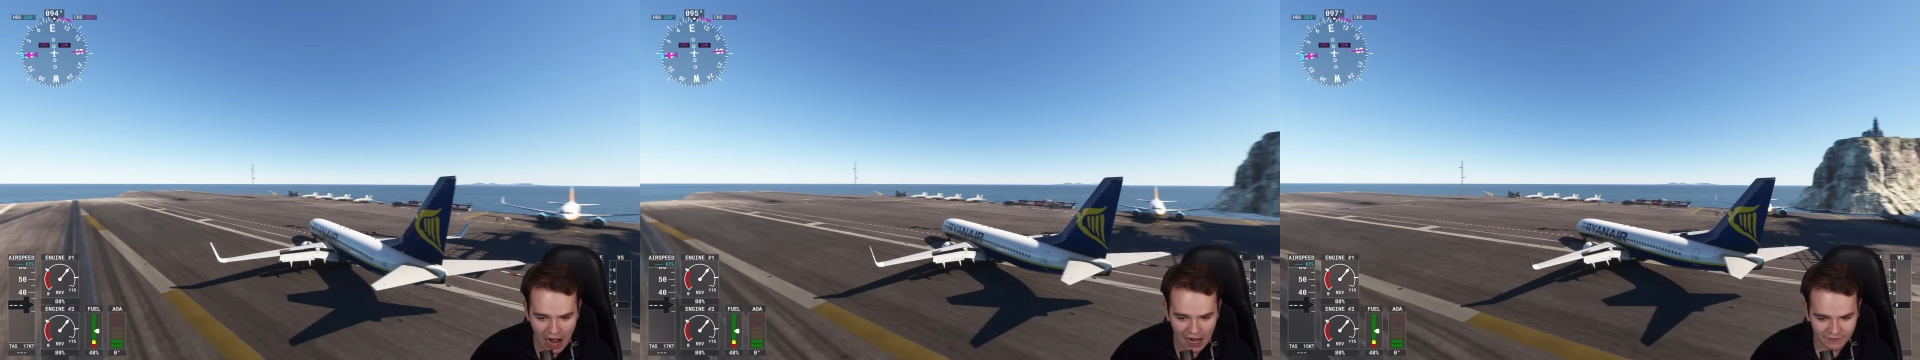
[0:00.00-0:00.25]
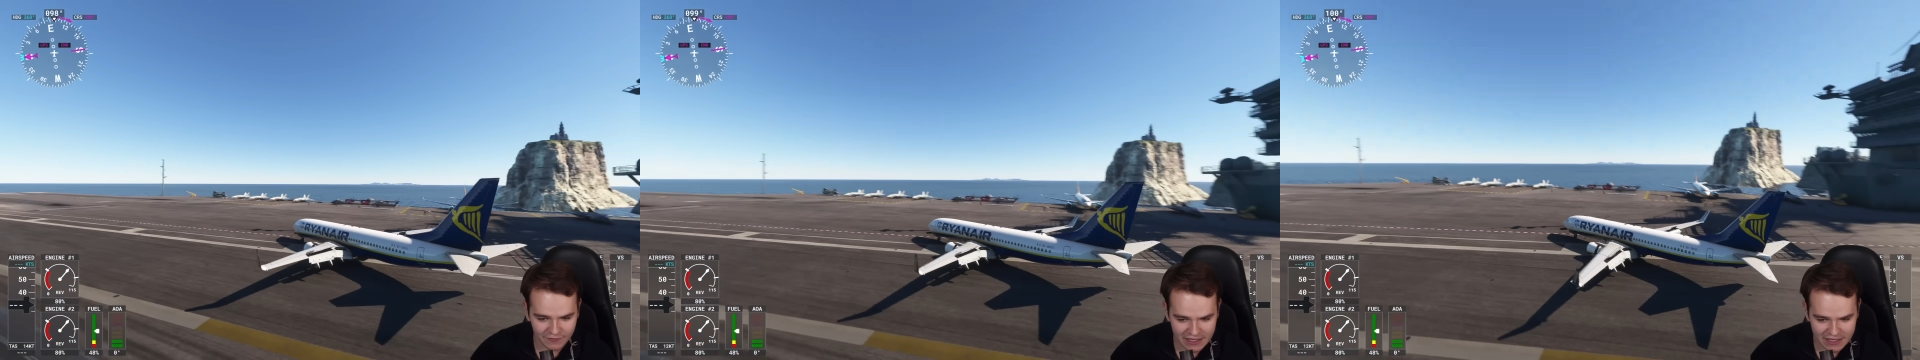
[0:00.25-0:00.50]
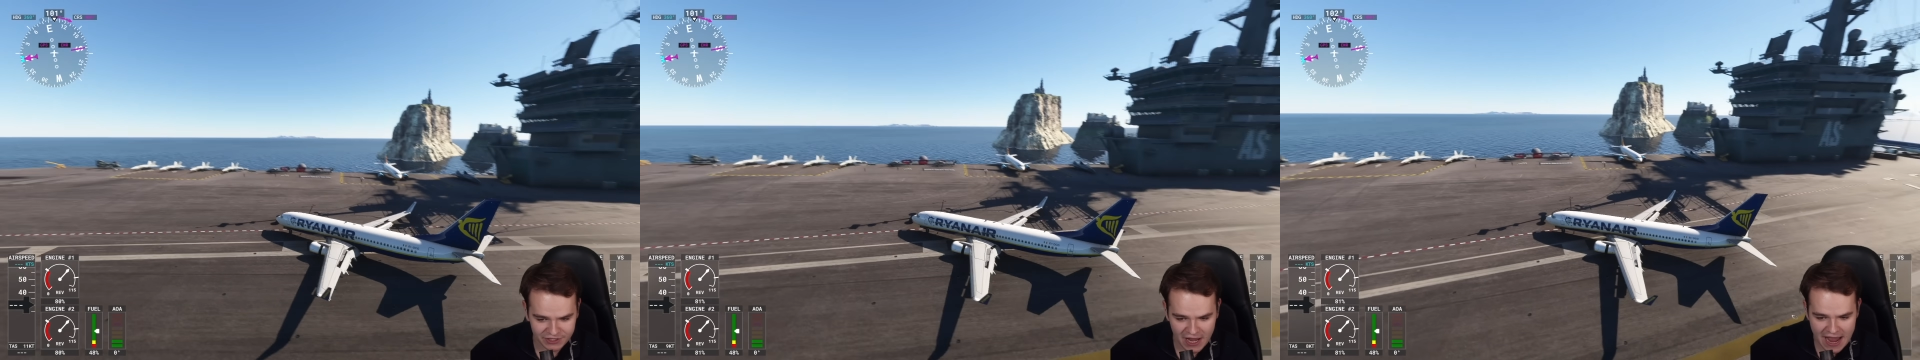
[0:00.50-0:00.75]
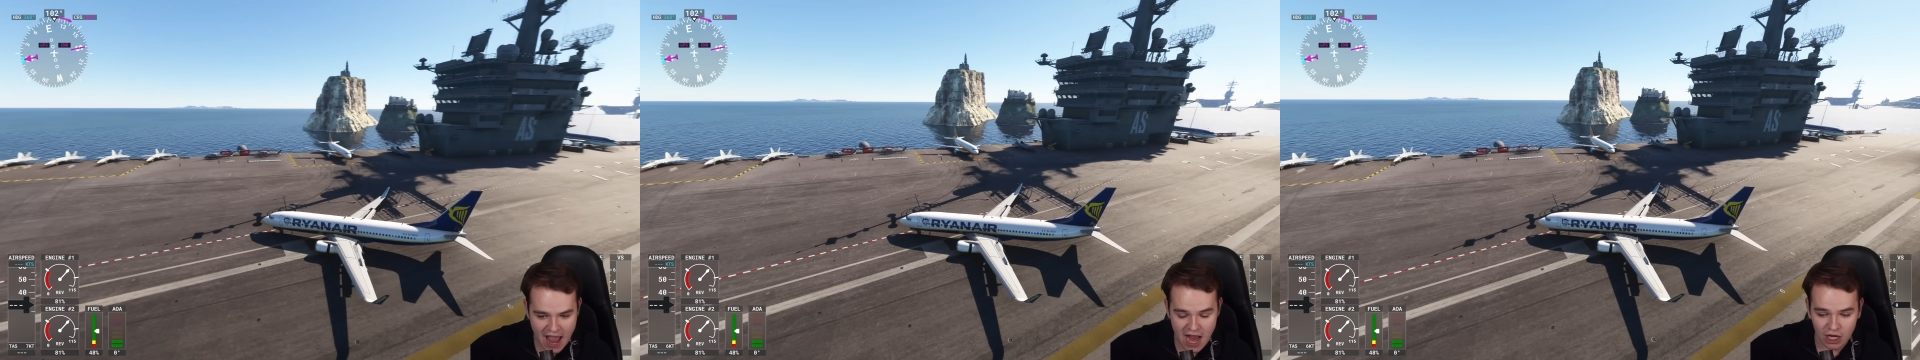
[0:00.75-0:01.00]
on this
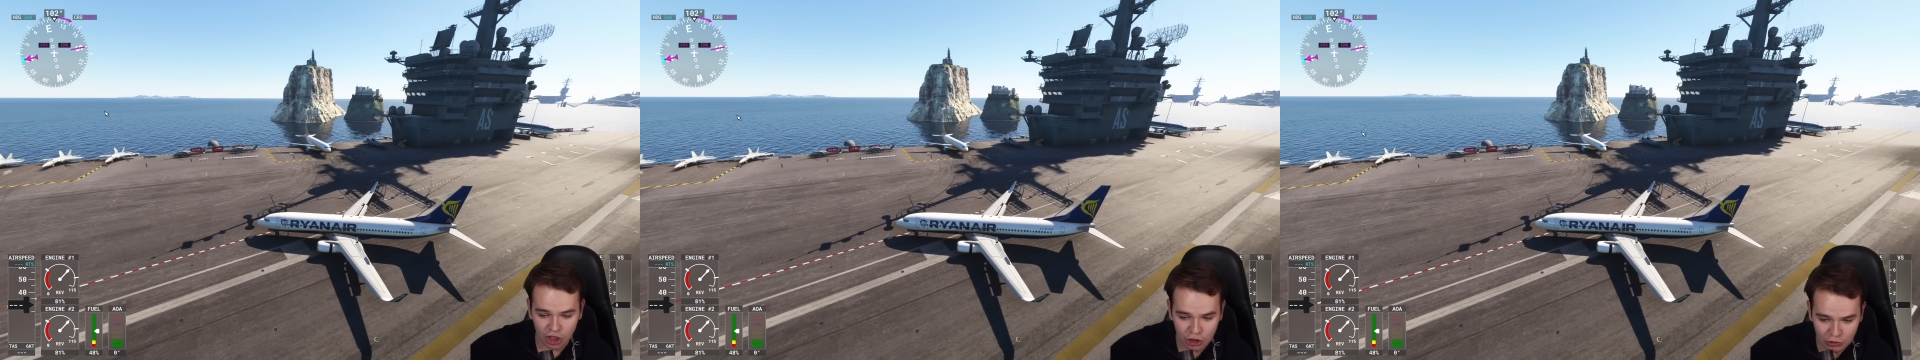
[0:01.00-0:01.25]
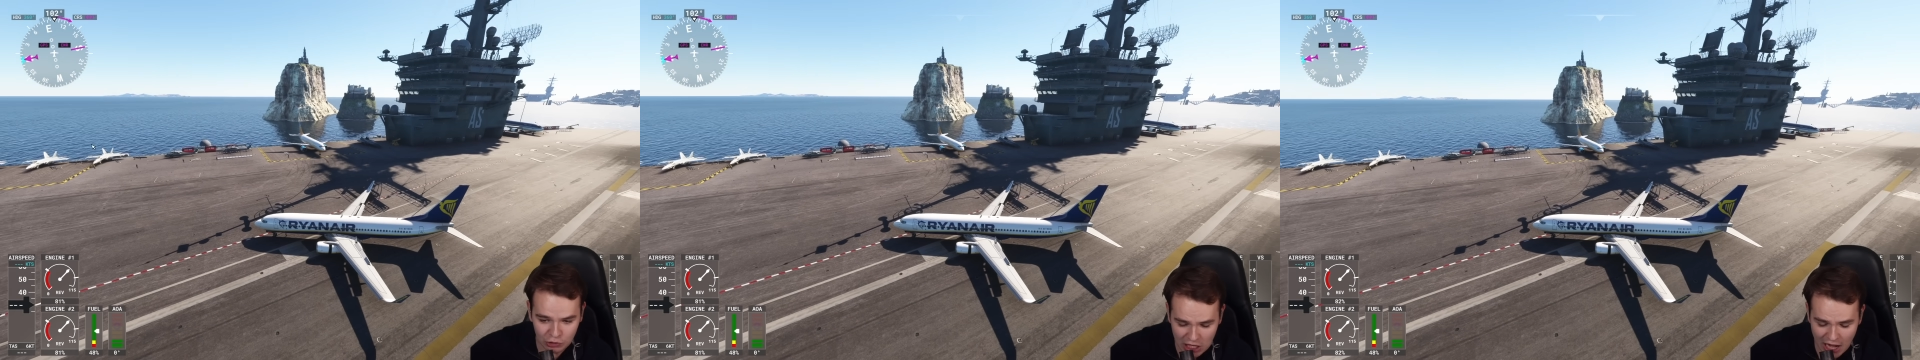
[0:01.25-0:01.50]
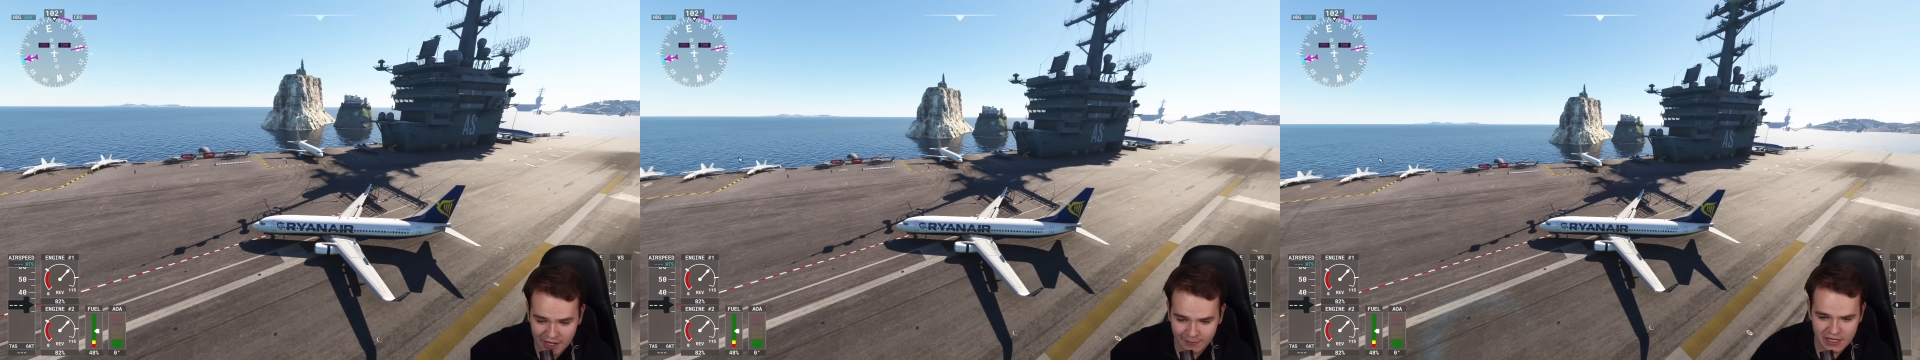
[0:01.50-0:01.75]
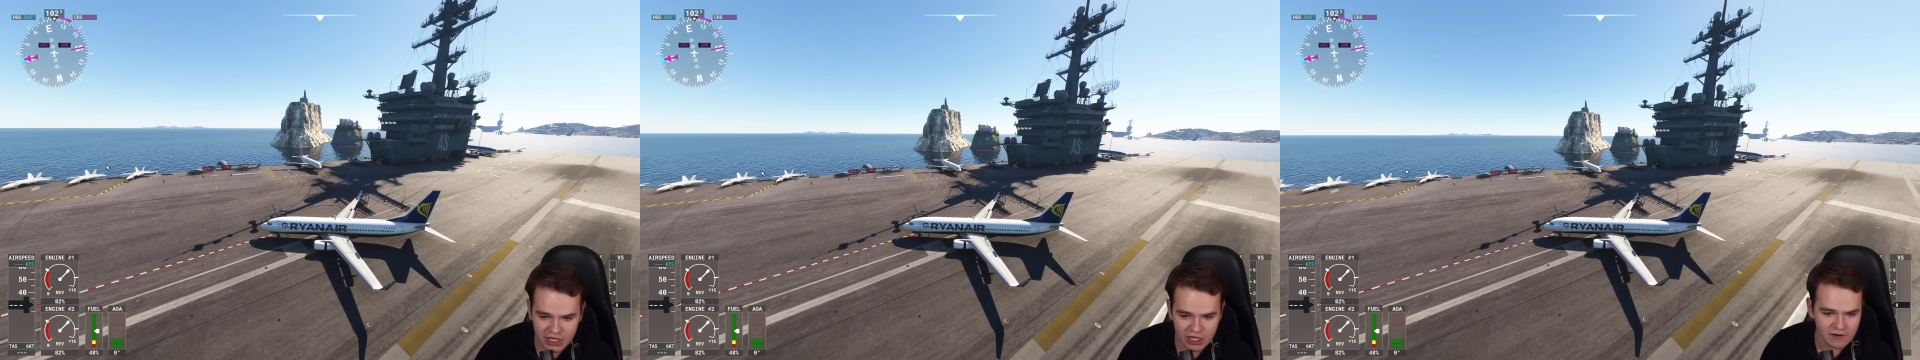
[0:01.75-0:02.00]

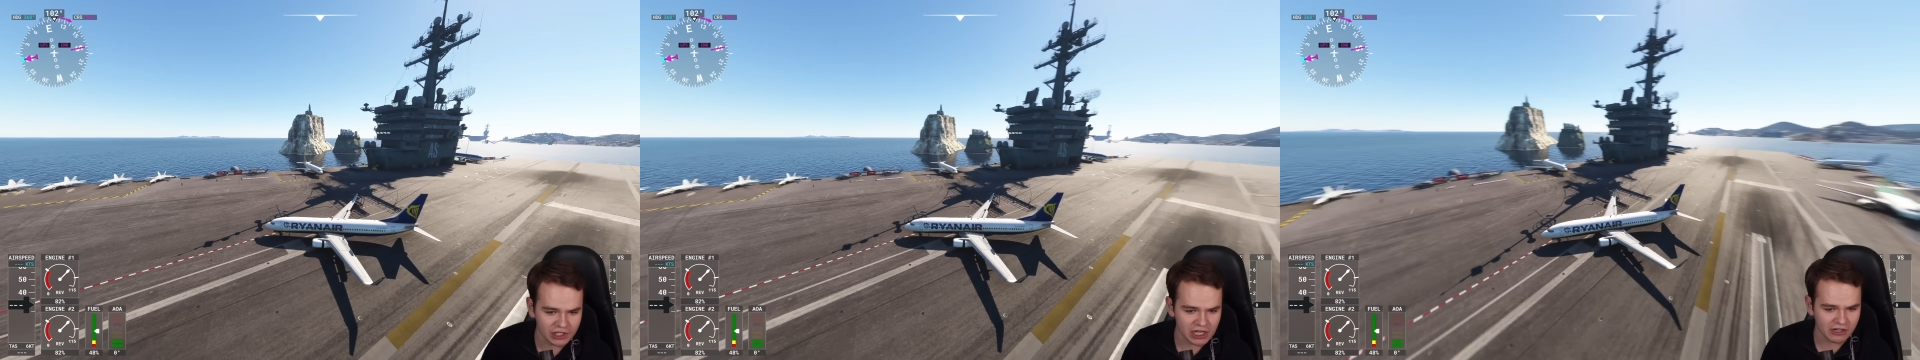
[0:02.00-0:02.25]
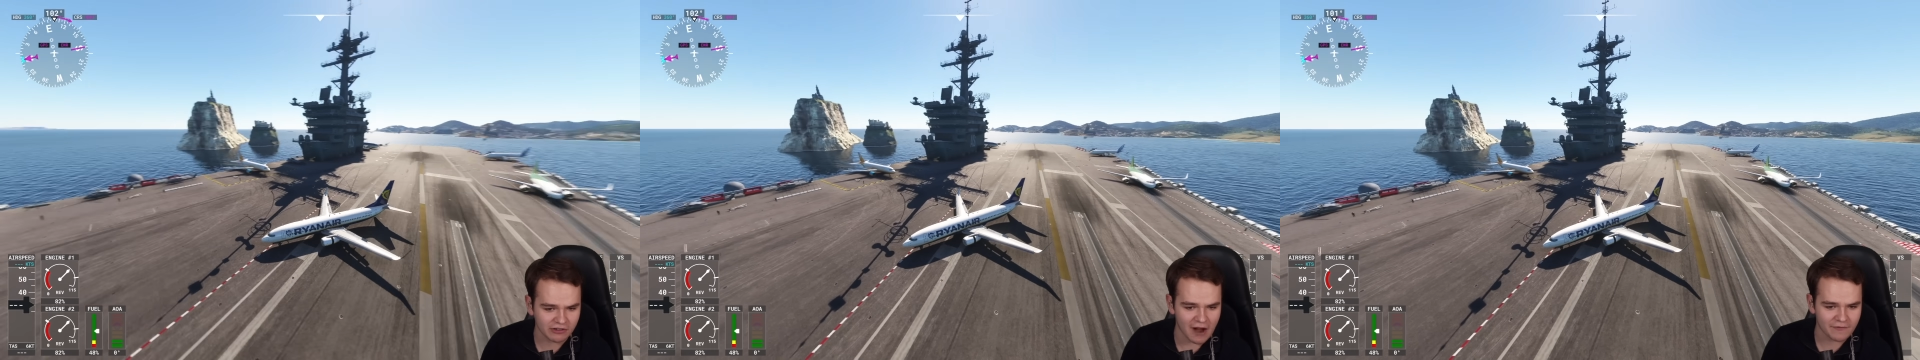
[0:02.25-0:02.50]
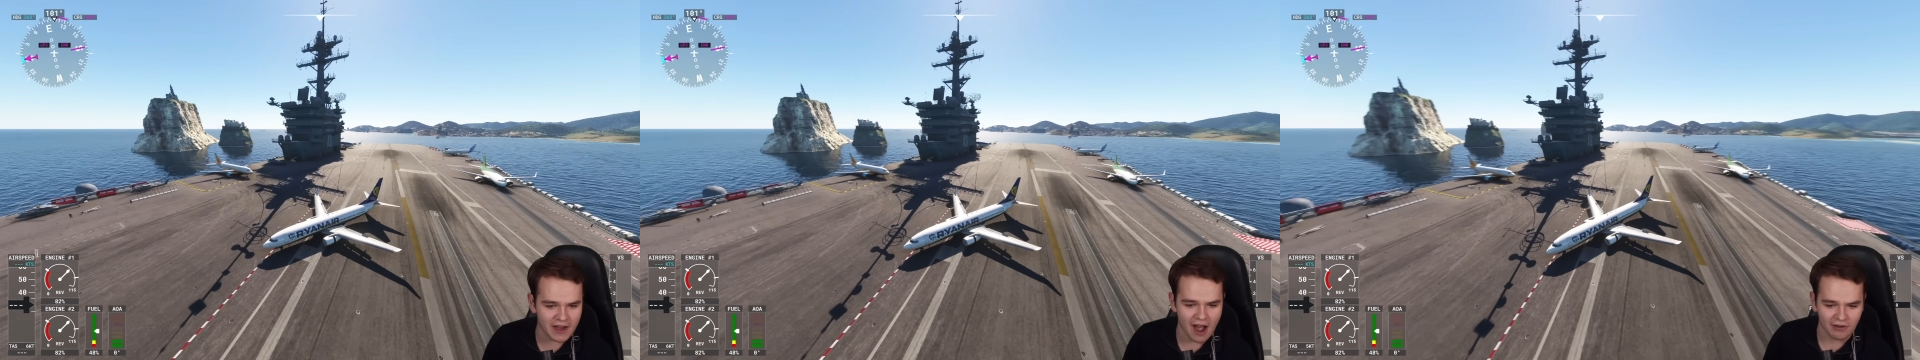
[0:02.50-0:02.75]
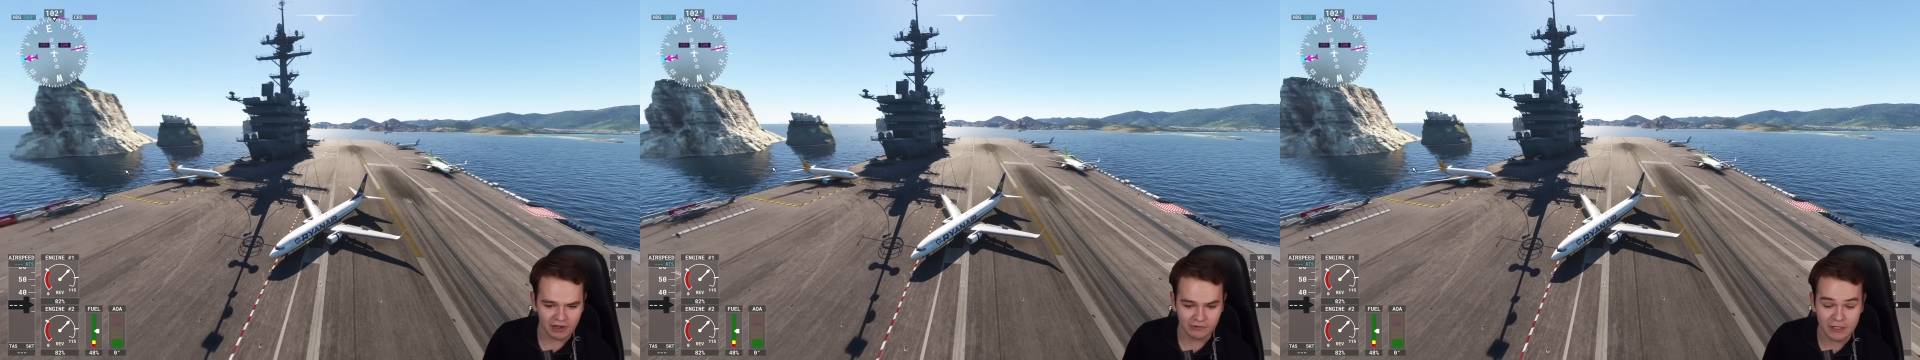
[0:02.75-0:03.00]
incredibly huge aircraft
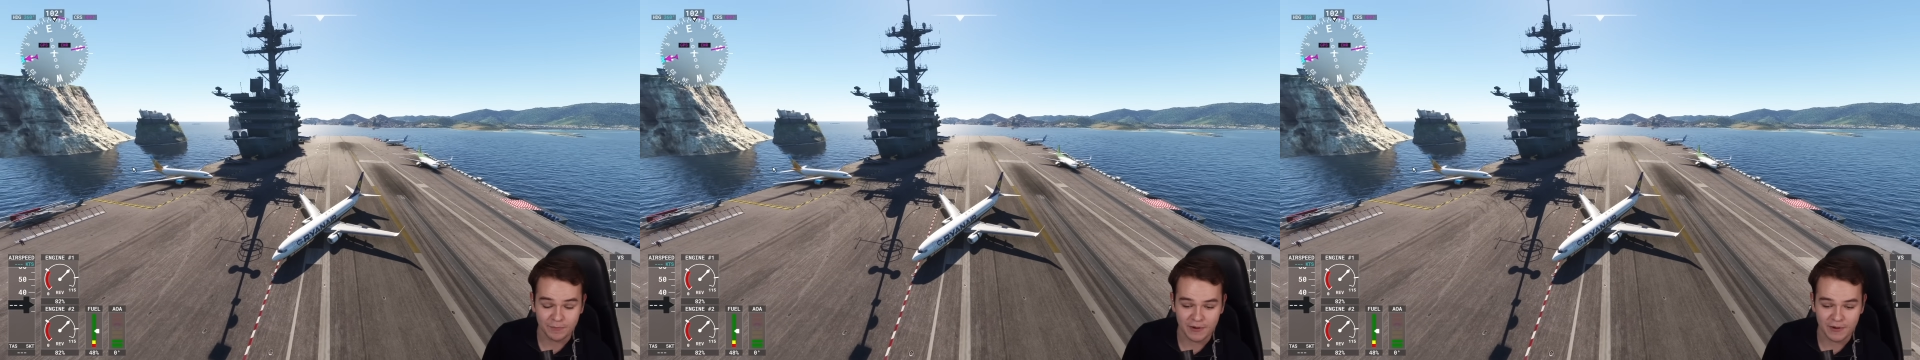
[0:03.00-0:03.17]
carrier we've